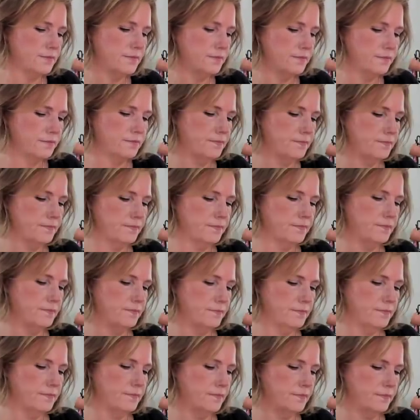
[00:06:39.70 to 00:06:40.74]

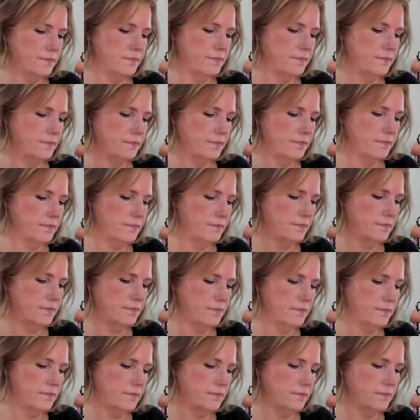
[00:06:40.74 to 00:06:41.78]

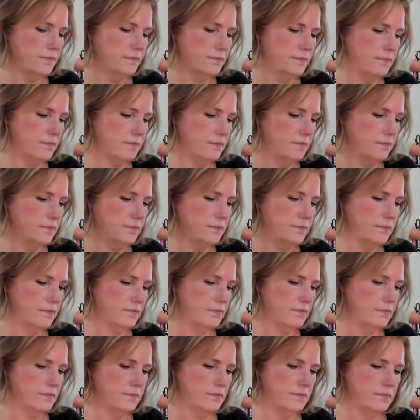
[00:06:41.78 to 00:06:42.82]

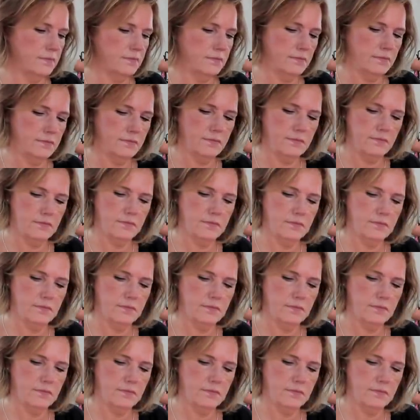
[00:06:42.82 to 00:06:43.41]
[no speech]